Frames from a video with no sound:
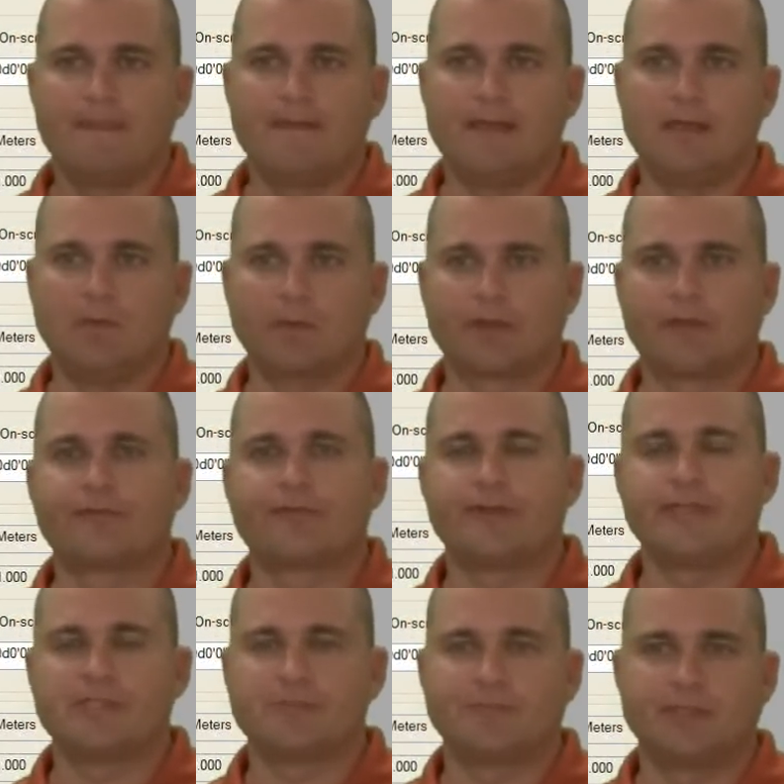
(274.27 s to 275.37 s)
and we're going to
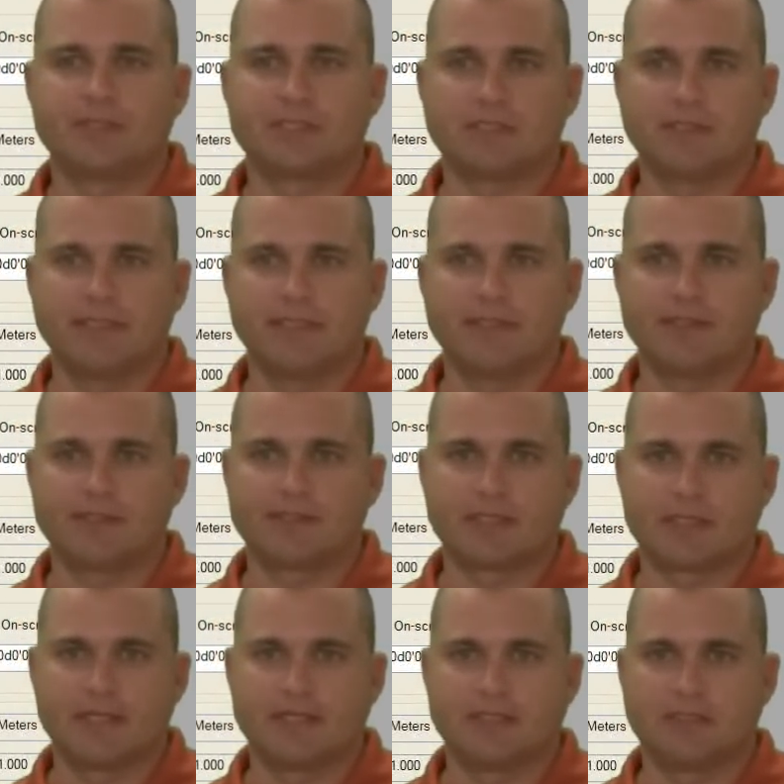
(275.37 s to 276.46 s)
freeze a bunch of layers
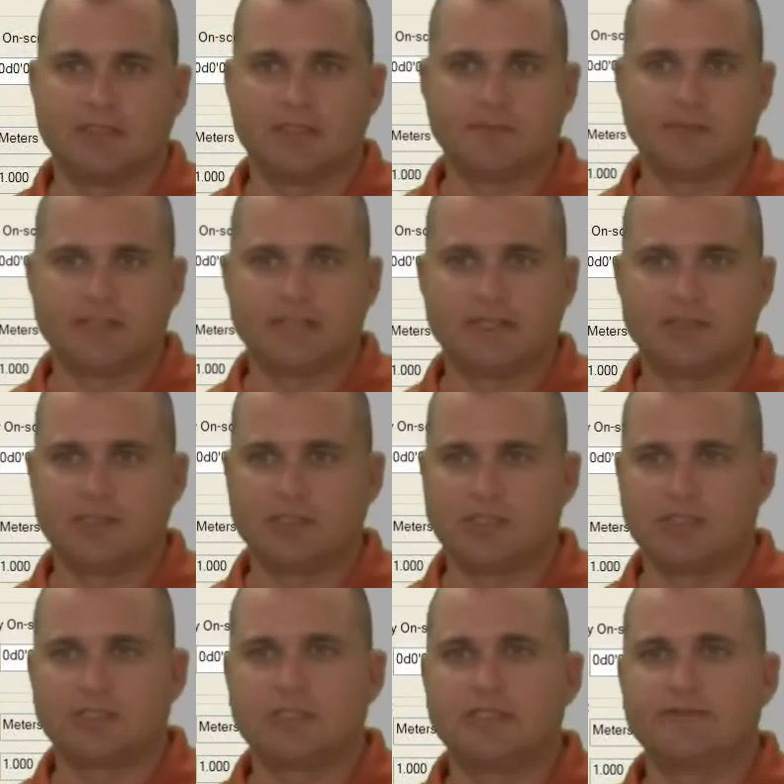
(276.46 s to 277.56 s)
to kind of dumb it down and
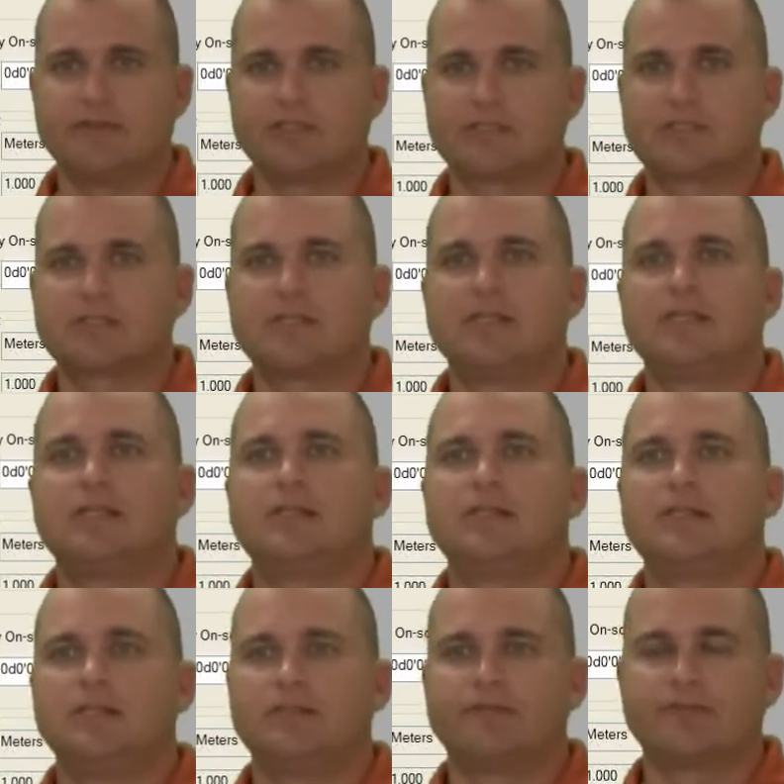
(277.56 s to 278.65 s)
just give us
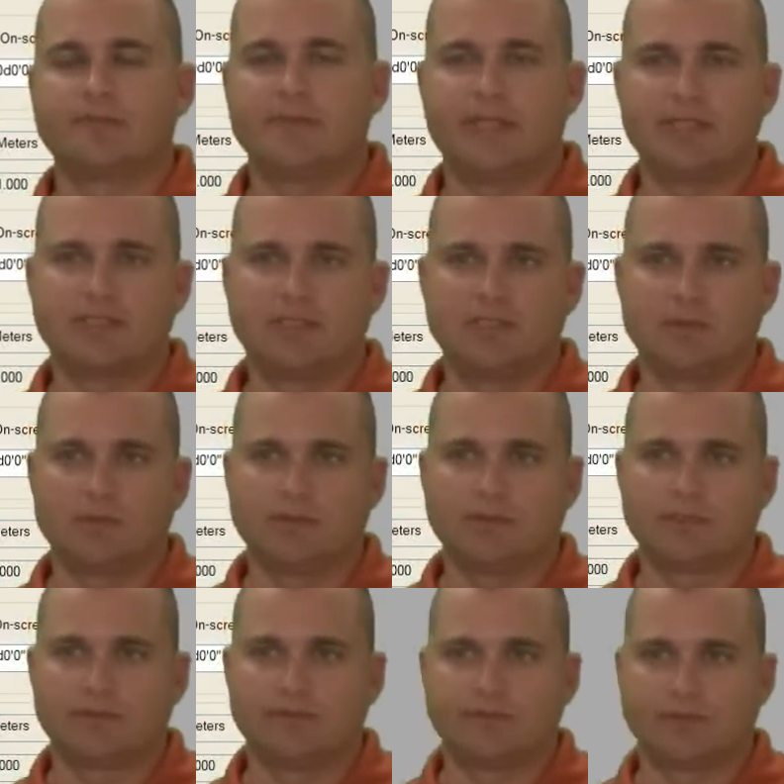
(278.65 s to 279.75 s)
the information that we're
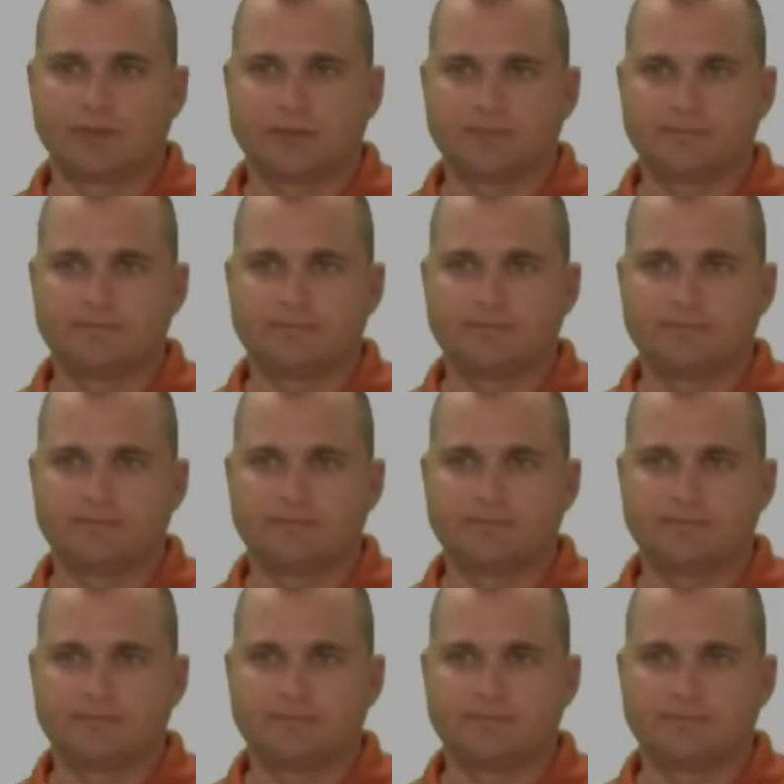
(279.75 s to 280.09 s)
looking for.